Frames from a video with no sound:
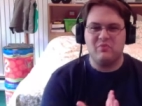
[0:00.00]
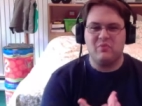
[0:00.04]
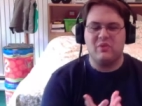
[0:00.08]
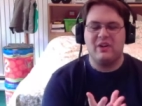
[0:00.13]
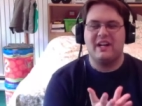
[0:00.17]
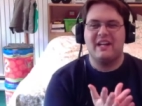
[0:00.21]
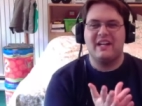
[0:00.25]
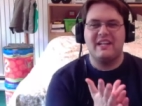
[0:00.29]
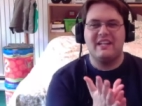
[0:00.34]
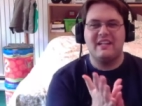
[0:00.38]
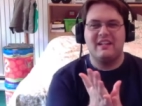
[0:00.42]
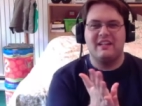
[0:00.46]

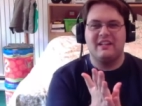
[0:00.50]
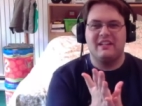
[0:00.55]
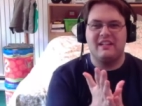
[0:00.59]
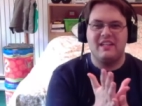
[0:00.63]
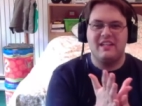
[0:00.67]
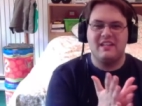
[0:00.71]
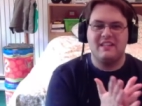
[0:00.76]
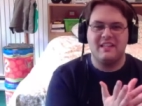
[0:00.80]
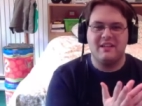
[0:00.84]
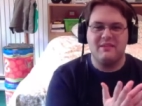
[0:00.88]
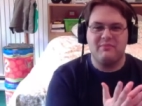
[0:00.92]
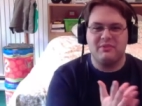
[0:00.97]
why
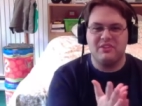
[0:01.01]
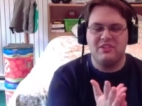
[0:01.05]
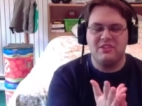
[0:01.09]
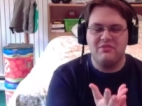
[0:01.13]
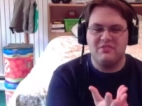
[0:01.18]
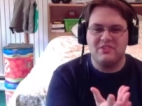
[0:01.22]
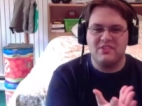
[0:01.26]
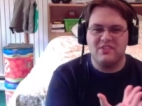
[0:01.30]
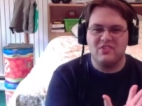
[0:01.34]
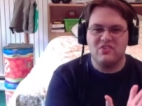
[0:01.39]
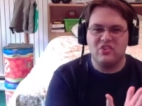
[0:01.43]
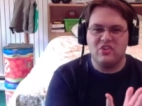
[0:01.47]
he's able to
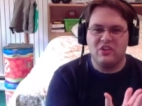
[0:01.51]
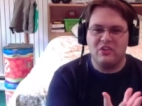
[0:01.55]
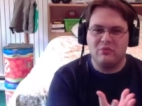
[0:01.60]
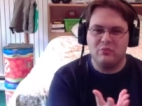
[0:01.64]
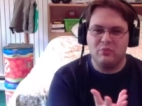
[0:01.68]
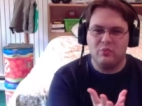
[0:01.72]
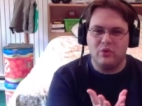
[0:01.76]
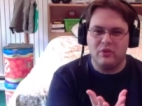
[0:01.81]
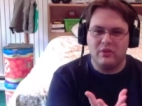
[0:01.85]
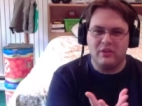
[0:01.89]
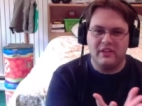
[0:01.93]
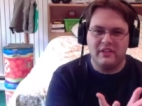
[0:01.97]
use the
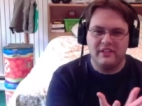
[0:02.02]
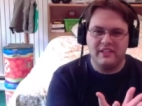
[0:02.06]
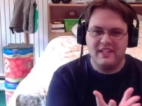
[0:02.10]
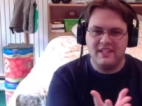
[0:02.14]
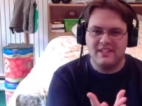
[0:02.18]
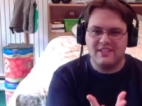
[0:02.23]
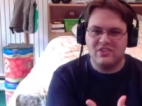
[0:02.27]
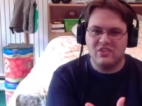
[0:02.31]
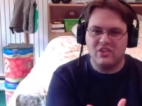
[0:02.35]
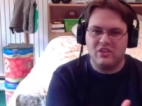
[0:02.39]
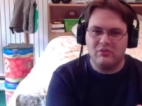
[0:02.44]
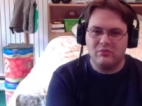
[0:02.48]

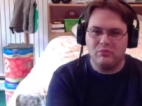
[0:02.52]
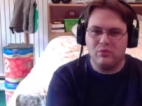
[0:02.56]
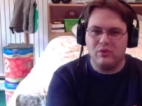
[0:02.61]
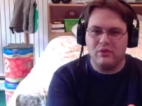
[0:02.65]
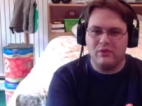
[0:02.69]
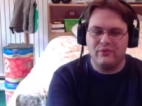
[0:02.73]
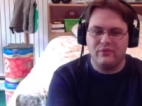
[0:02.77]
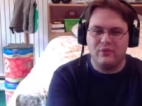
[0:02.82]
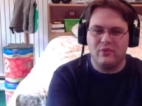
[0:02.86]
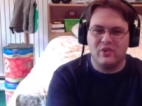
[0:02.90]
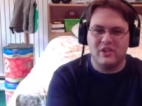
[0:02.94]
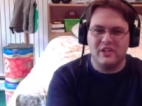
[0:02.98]
Assault
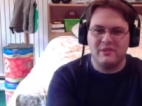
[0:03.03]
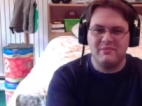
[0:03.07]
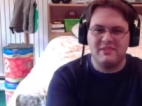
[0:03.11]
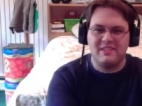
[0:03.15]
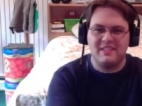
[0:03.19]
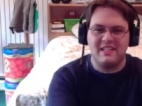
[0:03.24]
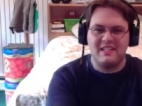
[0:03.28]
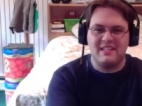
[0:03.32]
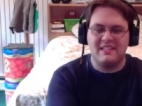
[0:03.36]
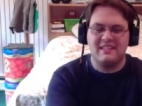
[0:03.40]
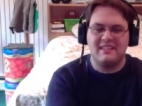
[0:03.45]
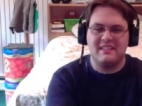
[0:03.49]
Wolf form,
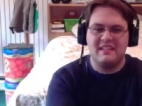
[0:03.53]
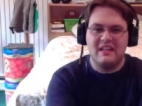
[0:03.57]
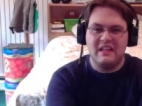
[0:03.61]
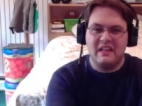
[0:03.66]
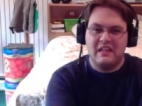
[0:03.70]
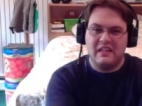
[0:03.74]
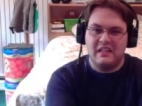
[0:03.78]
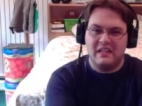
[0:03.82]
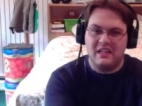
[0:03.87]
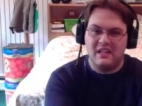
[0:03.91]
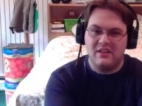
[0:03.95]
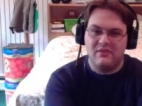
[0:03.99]
since,
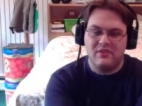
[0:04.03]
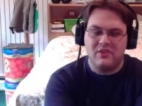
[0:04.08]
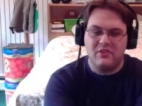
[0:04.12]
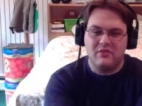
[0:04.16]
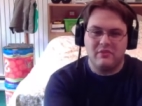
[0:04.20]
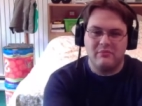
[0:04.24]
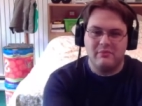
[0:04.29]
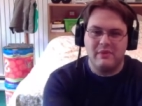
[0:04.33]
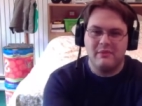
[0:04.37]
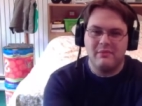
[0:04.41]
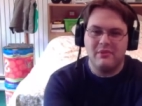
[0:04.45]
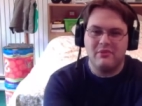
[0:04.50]
if you
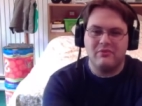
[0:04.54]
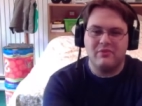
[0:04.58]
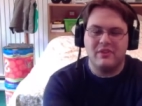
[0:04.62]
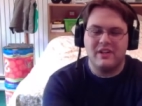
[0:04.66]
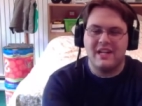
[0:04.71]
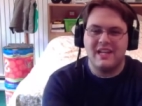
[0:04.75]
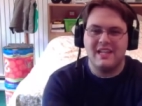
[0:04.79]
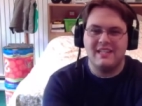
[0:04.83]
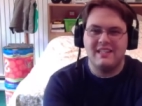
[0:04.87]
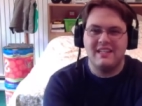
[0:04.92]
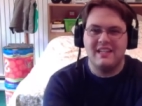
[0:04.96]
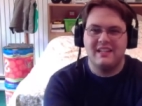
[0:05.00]
remember
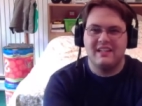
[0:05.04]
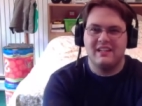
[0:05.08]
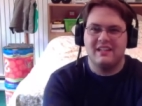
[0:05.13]
right,